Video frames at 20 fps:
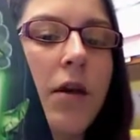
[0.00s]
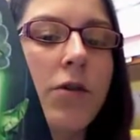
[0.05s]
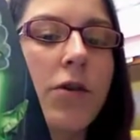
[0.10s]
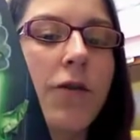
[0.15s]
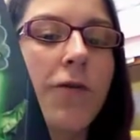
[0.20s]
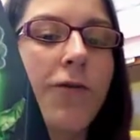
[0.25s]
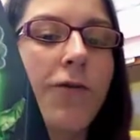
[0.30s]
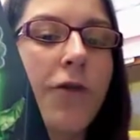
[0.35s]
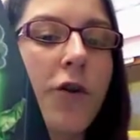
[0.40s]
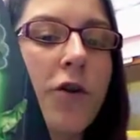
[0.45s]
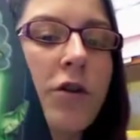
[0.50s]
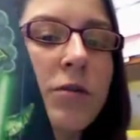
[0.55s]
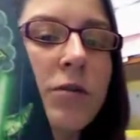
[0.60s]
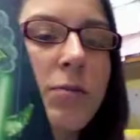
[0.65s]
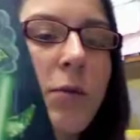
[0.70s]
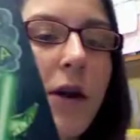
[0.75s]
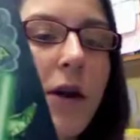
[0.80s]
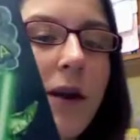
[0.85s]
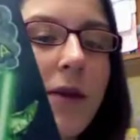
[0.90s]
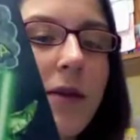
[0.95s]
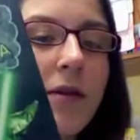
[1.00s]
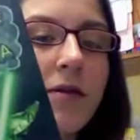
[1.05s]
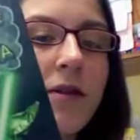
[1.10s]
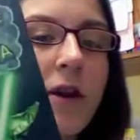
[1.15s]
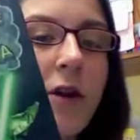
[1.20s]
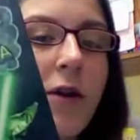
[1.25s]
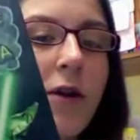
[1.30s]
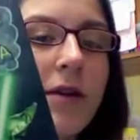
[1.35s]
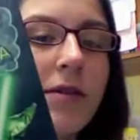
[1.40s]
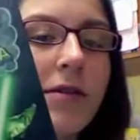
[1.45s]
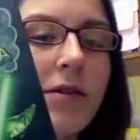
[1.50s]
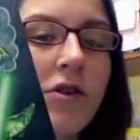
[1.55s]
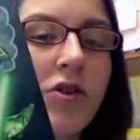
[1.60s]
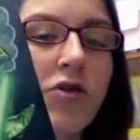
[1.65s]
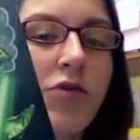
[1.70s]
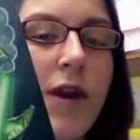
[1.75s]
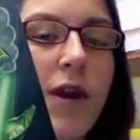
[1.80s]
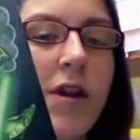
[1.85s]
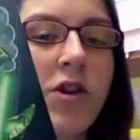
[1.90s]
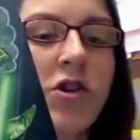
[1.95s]
The first book in the series, The
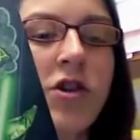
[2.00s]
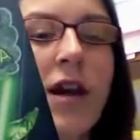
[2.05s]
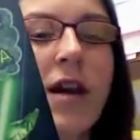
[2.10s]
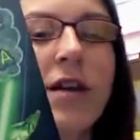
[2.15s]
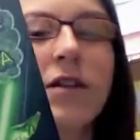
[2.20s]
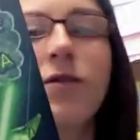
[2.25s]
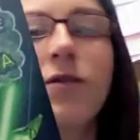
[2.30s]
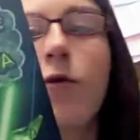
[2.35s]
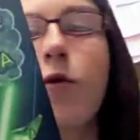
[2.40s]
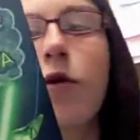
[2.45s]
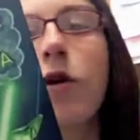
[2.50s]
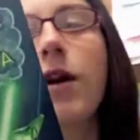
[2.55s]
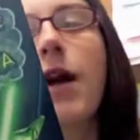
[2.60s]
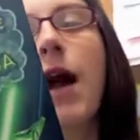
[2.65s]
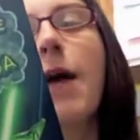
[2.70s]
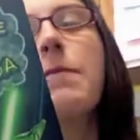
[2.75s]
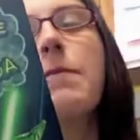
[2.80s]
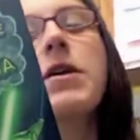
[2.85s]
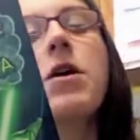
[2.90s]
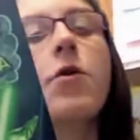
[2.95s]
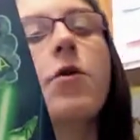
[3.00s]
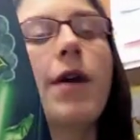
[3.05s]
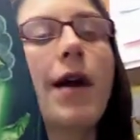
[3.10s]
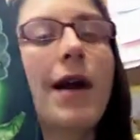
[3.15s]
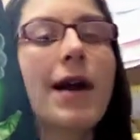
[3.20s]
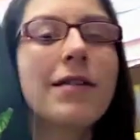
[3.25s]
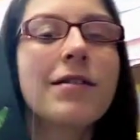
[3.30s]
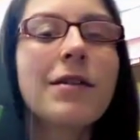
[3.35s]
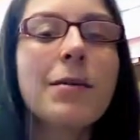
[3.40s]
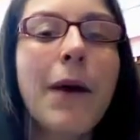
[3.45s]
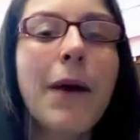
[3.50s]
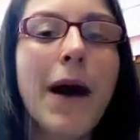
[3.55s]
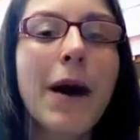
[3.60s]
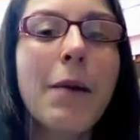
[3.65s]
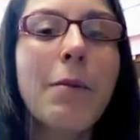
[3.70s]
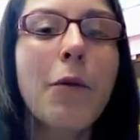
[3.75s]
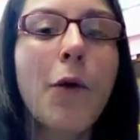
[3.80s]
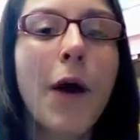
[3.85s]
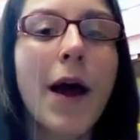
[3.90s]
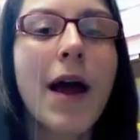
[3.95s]
Strange Case of Origami Yoda, is about
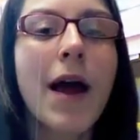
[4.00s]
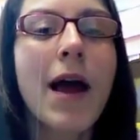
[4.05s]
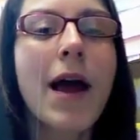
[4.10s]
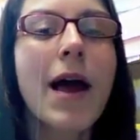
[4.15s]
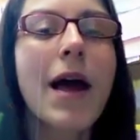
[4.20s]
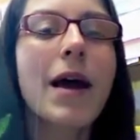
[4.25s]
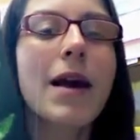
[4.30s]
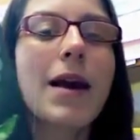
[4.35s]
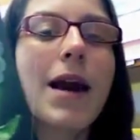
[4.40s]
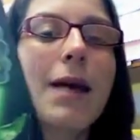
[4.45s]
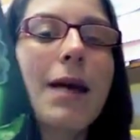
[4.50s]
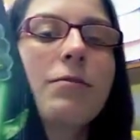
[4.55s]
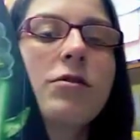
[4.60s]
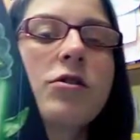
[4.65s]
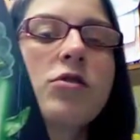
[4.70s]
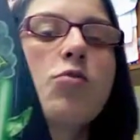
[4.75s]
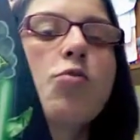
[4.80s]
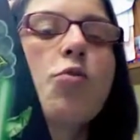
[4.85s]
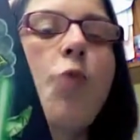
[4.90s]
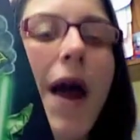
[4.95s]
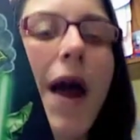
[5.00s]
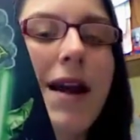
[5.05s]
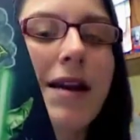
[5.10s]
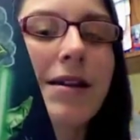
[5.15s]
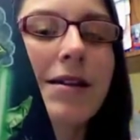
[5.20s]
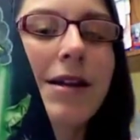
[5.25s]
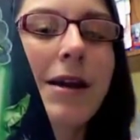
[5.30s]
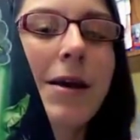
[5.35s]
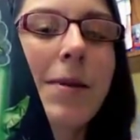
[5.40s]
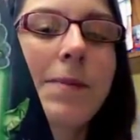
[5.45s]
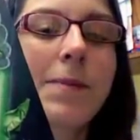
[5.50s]
a boy named Dwight.